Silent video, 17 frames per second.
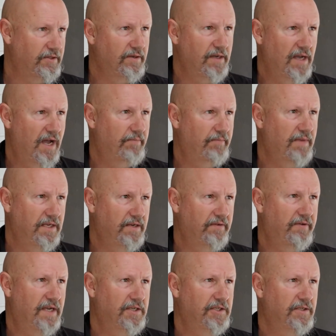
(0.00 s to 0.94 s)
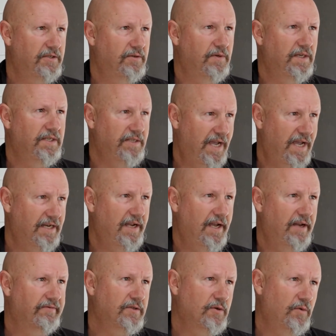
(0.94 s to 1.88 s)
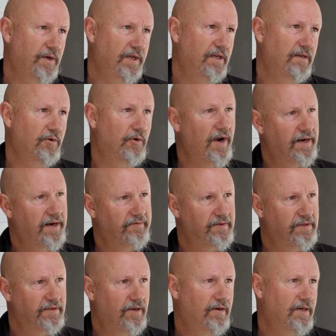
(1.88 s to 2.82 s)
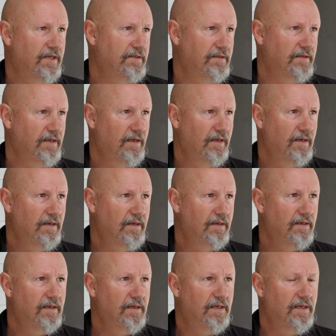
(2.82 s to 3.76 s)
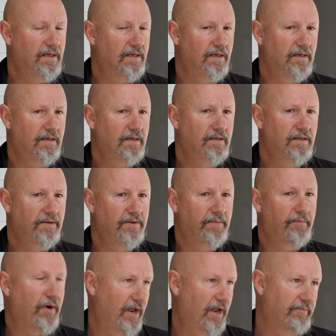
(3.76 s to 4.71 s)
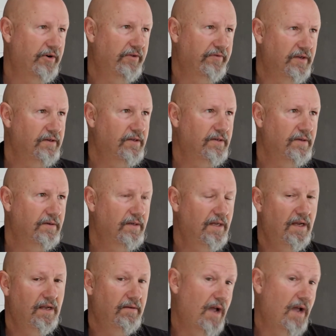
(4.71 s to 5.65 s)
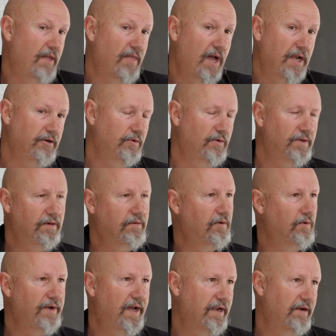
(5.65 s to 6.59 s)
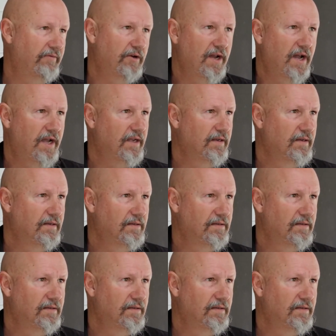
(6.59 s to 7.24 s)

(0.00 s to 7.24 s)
You can't manufacture to exact out of square or out of size that Prowler Proof can do. And they do it all day, every day.